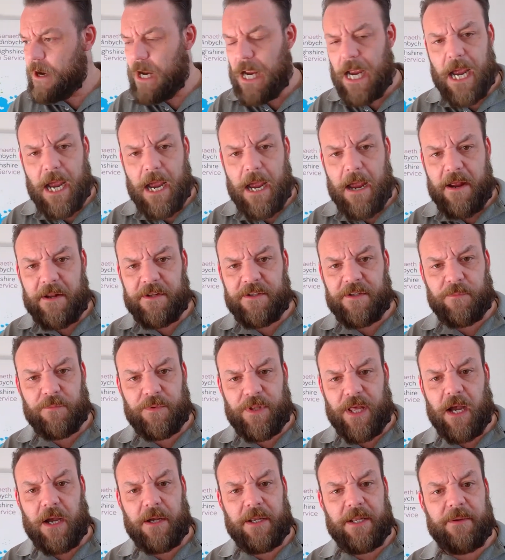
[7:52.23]
that
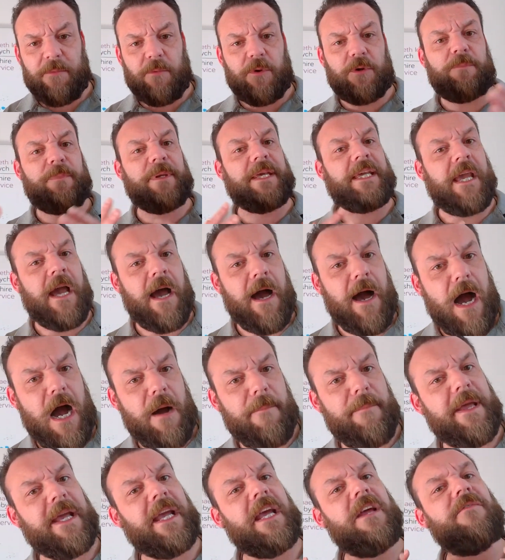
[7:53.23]
would be
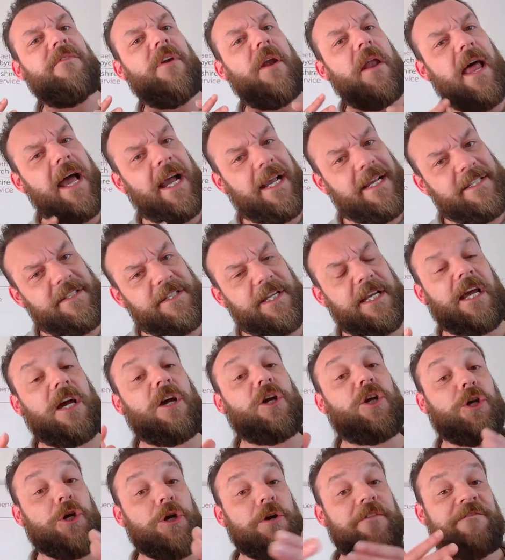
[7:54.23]
calming and relaxing
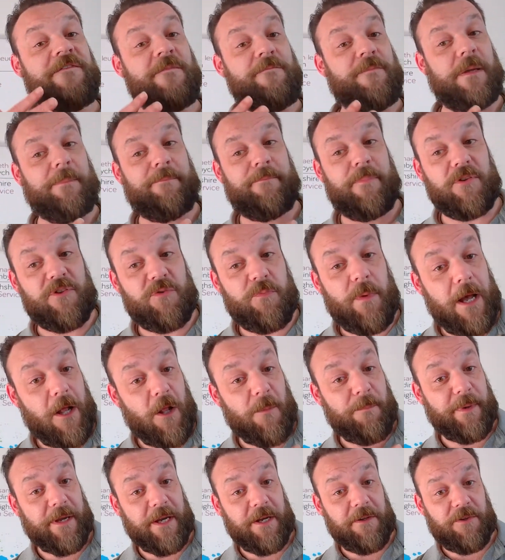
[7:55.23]
and good for people's
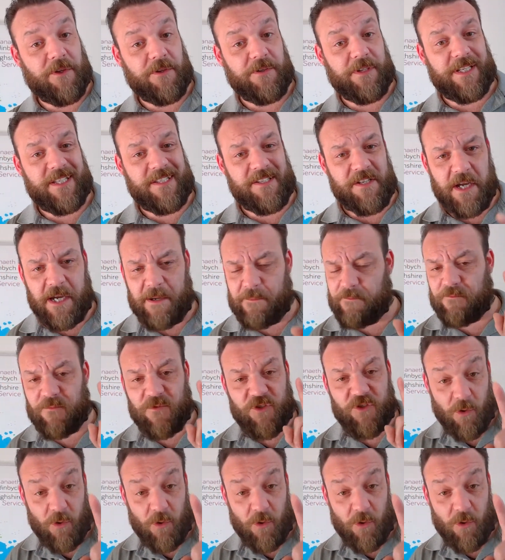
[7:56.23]
well-being during this time?